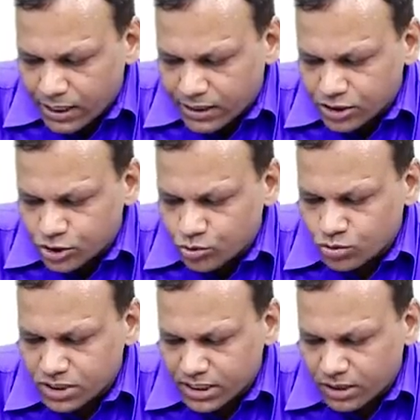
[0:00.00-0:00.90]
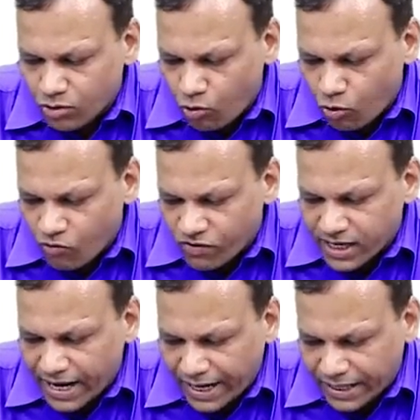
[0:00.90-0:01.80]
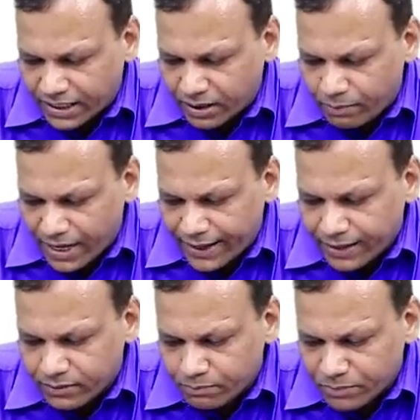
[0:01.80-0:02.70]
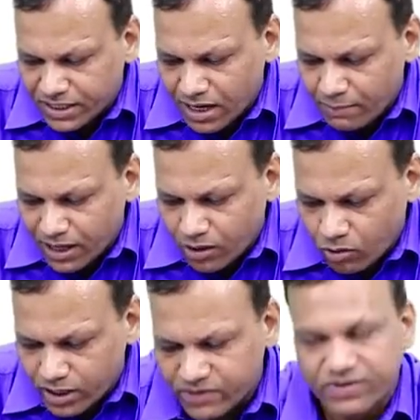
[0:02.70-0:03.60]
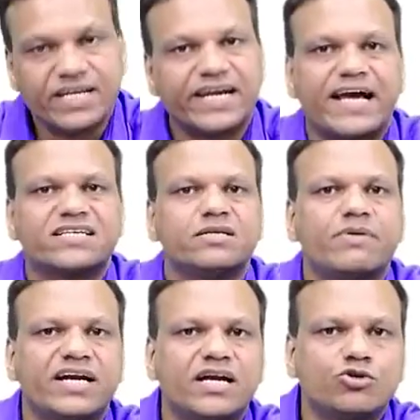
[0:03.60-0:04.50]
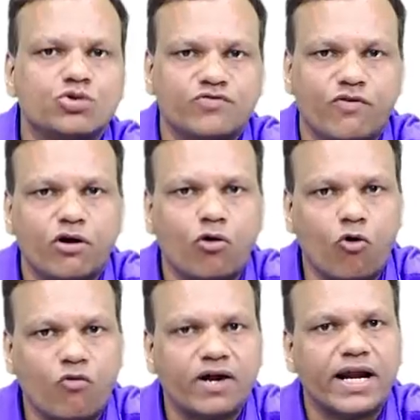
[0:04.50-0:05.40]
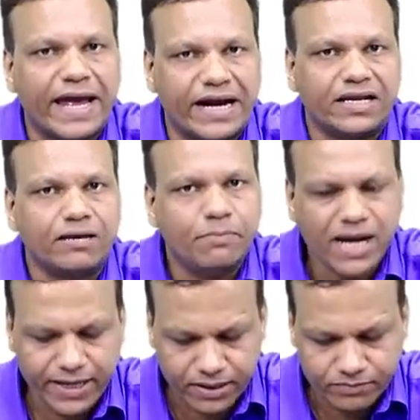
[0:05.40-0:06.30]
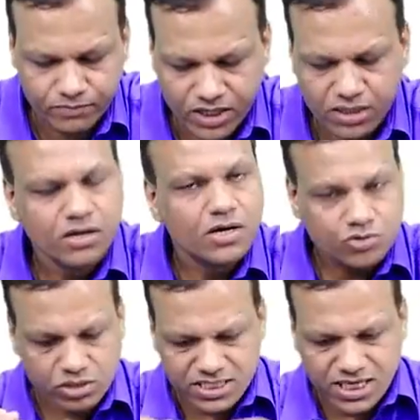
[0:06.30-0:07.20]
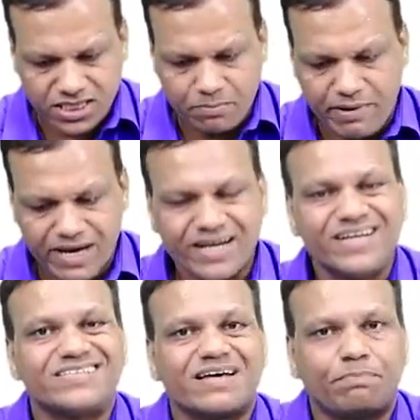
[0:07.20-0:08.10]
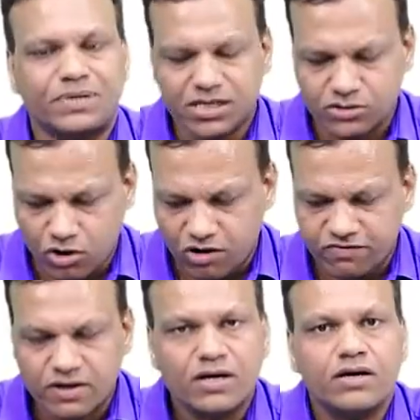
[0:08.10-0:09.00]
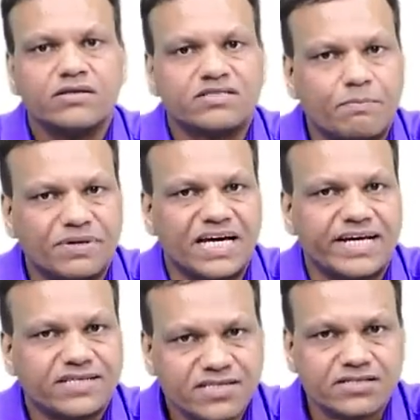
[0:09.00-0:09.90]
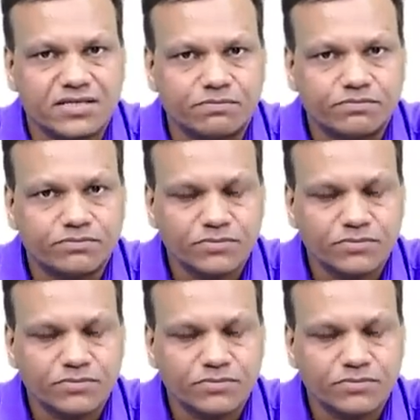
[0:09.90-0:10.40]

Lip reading: it is used in overactive bladder. Mirabegron, it will relax the bladder, used for overactive bladder. Okay. So these are the main receptors of sympathetic system.